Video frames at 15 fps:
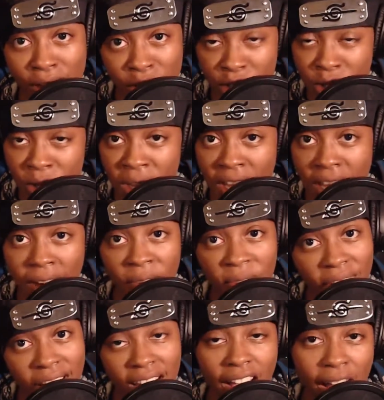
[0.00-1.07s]
doing it
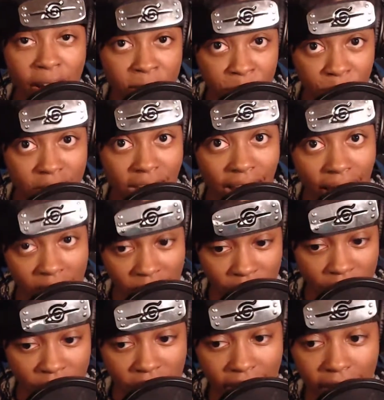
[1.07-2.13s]
and I'll have more time to
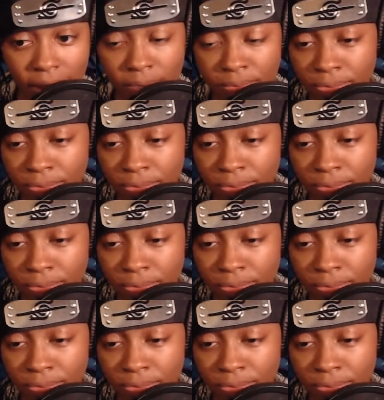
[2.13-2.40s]
do that.